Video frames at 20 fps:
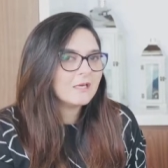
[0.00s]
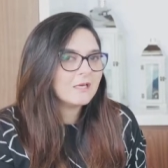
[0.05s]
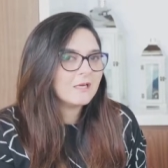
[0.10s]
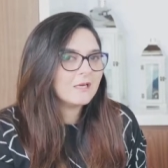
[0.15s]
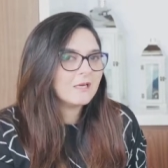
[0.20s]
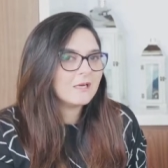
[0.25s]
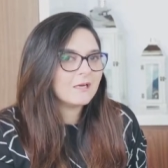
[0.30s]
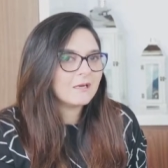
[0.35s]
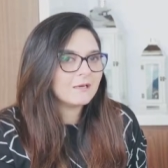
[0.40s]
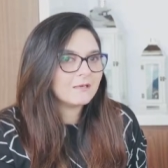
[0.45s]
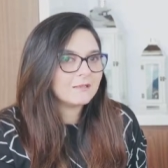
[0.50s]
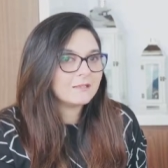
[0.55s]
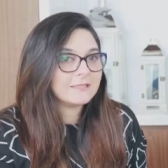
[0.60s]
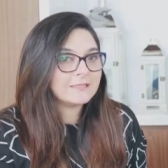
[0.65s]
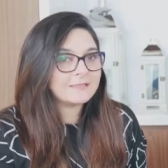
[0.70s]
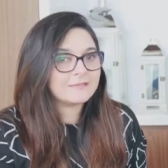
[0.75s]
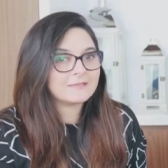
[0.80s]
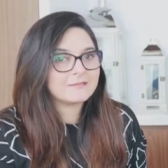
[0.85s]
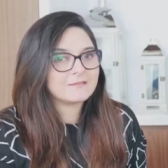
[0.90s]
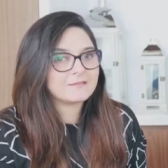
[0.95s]
Uh,
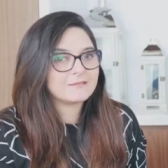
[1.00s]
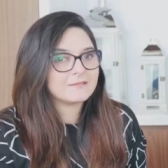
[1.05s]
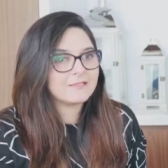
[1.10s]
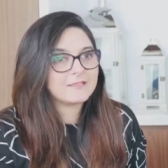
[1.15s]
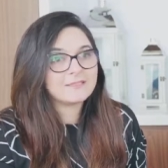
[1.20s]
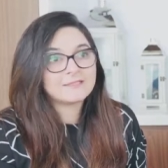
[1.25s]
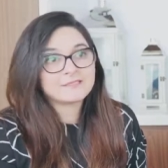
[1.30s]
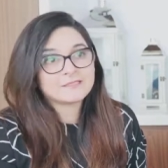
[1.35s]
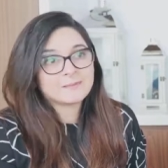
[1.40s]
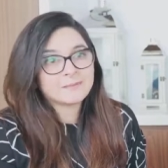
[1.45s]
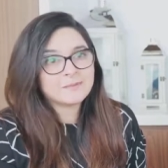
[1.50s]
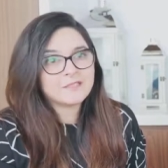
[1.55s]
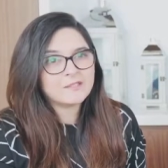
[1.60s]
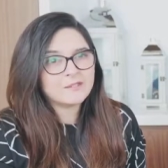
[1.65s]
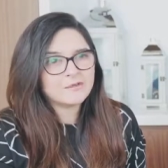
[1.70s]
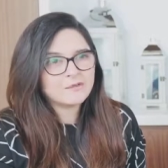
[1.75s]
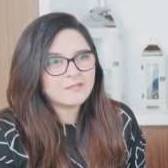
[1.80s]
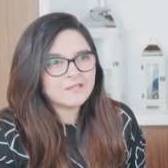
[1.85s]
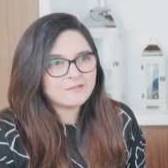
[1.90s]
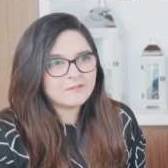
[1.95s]
it's it's something
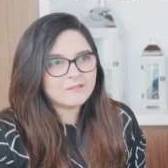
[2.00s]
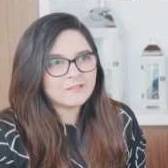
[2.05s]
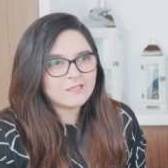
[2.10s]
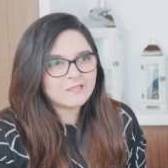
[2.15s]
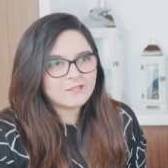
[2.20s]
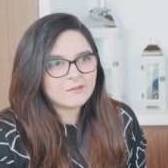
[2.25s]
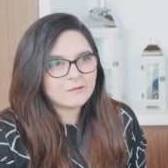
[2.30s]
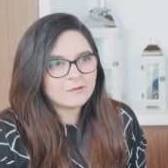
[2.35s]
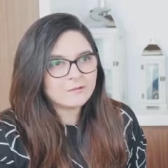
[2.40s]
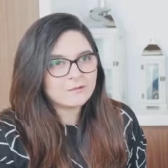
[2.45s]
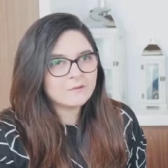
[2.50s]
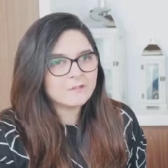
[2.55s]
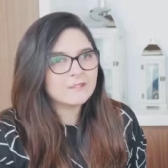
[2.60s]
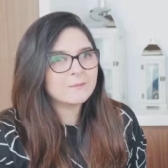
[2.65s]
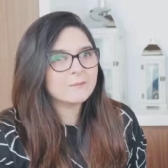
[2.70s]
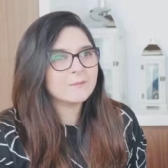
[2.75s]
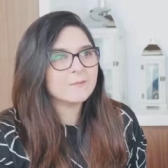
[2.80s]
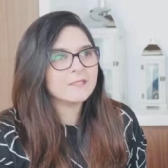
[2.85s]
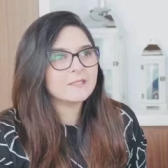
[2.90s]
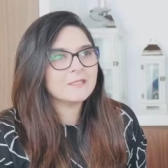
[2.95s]
you never get
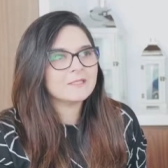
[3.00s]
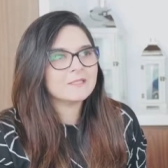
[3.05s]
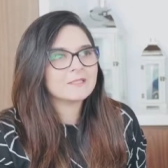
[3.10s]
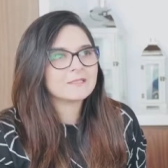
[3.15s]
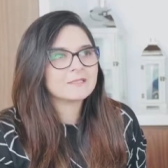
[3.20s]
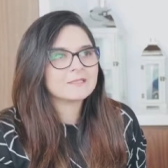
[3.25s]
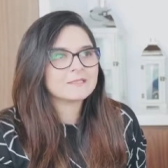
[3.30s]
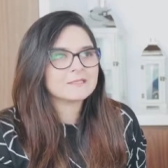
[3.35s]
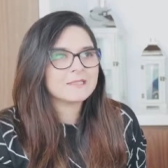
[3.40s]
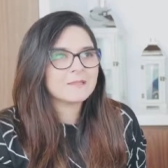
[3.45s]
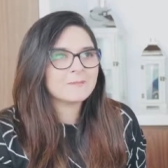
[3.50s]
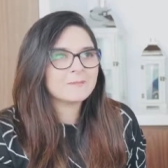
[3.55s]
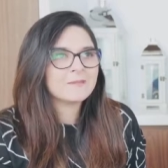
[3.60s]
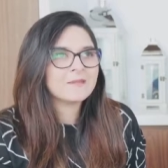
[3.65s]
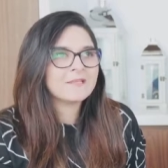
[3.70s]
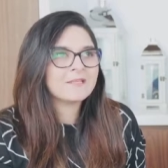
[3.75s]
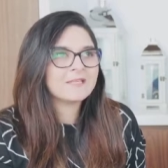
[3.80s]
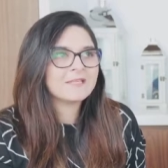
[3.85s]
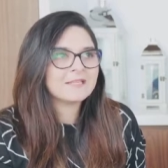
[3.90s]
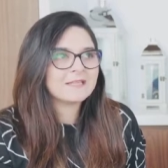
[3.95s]
over, but it's
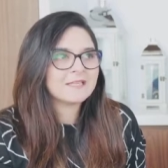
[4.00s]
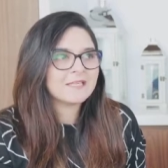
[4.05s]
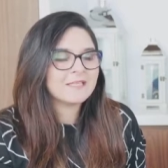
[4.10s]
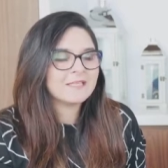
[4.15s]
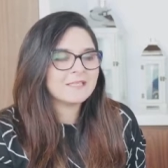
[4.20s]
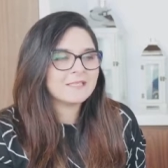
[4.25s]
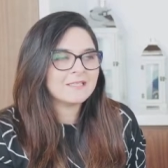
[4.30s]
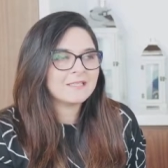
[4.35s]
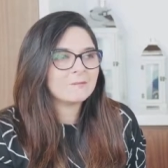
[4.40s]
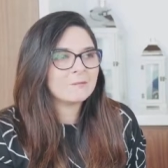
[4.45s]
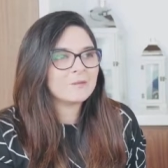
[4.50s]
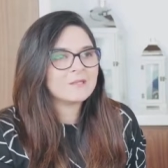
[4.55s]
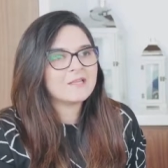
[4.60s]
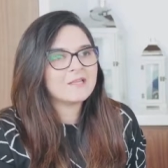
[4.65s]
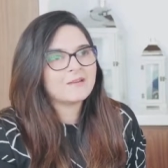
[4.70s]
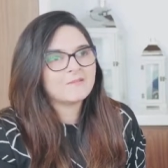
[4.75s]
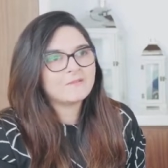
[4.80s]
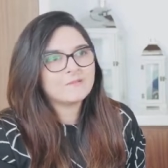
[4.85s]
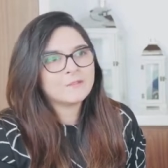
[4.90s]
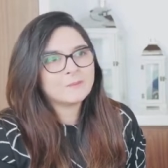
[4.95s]
something that, like with
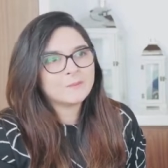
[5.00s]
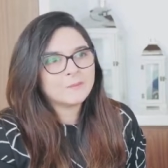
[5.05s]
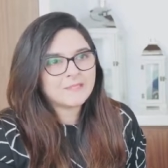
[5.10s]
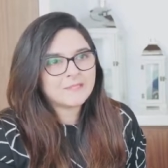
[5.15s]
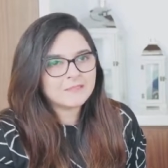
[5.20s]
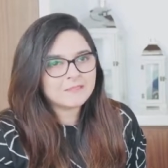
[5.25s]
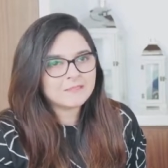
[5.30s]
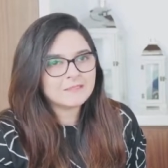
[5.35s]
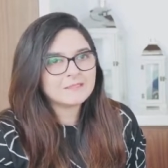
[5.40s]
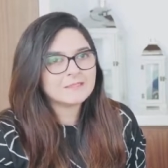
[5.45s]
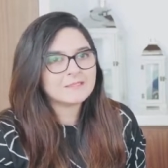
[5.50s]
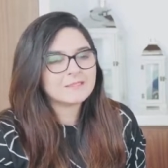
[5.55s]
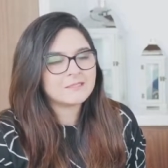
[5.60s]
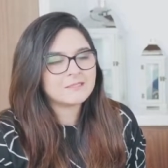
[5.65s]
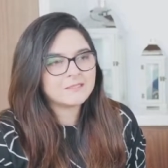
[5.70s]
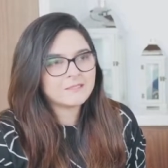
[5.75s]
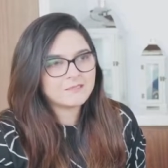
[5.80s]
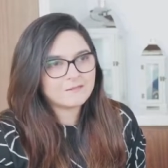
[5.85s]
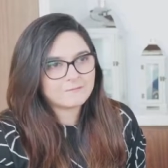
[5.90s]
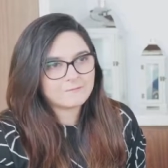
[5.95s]
every
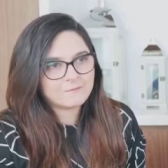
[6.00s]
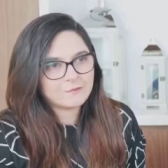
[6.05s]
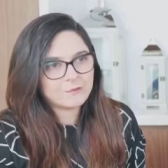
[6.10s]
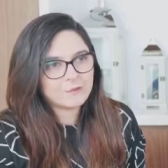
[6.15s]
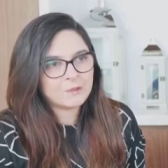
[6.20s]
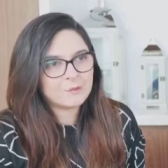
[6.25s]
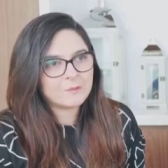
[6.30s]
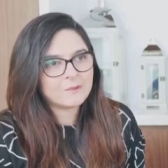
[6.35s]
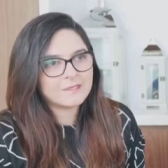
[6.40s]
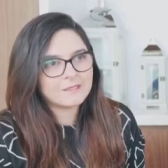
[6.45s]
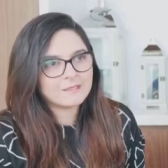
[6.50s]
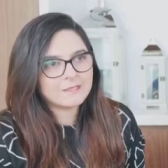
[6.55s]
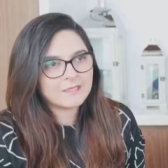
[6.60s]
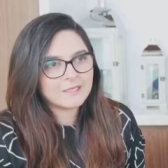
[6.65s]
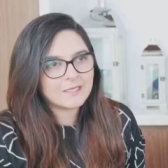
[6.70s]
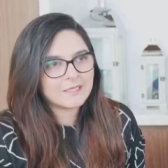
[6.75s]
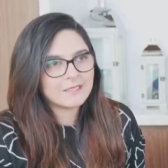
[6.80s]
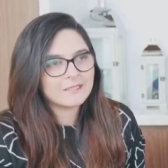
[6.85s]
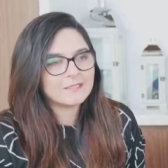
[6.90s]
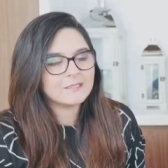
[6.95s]
pregnancy following
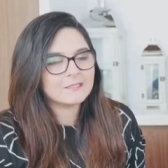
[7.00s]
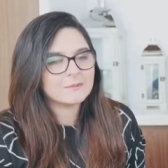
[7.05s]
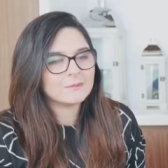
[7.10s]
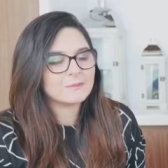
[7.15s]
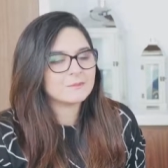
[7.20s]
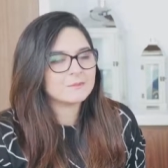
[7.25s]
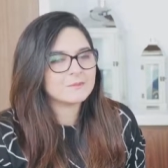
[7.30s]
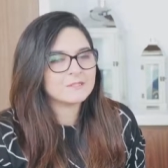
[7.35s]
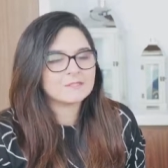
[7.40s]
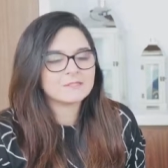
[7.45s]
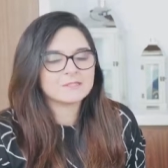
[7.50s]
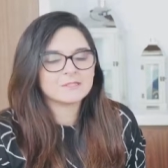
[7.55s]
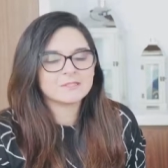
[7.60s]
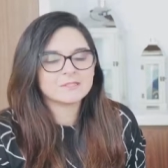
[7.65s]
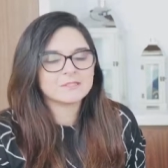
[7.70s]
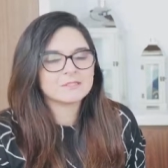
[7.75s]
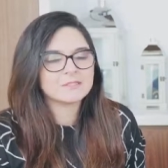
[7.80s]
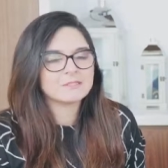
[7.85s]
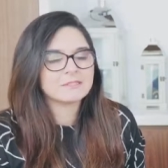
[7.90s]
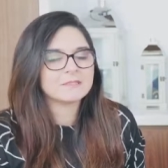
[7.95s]
that, it, it's
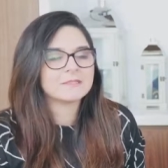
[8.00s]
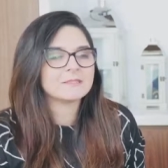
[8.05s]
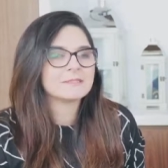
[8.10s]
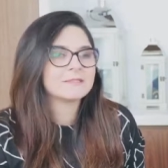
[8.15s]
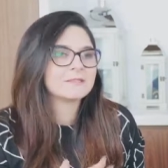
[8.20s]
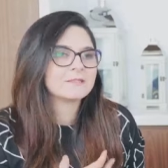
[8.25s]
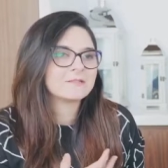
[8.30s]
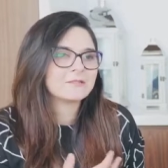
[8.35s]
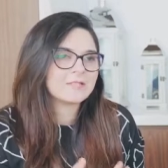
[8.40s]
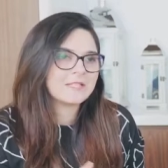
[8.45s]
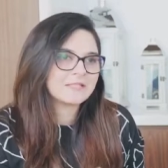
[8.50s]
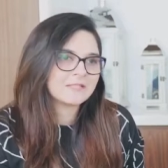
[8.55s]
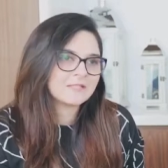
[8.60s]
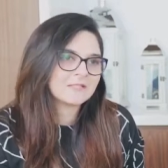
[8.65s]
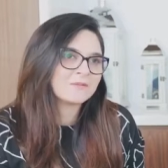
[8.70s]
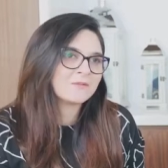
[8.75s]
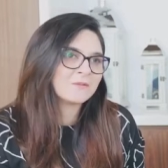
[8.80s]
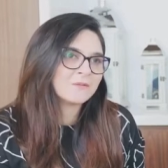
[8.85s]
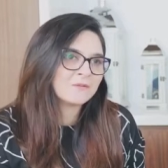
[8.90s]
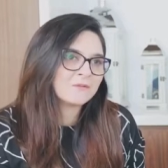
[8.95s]
just it's
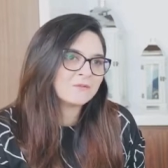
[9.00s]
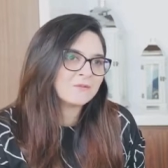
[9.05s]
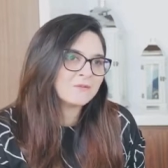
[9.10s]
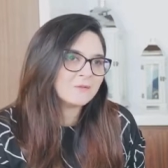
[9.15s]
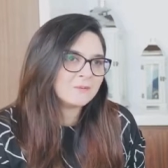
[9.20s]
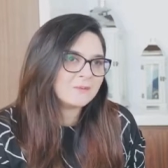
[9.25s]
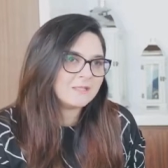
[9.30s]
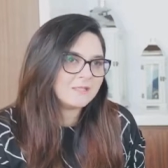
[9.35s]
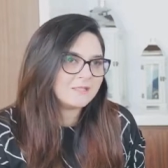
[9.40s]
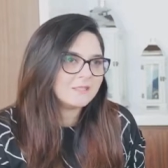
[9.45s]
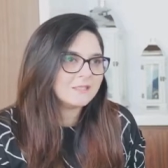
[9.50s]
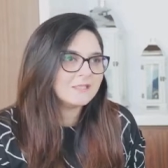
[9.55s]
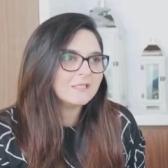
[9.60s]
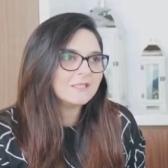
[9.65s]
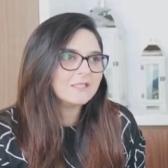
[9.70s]
stressful for me,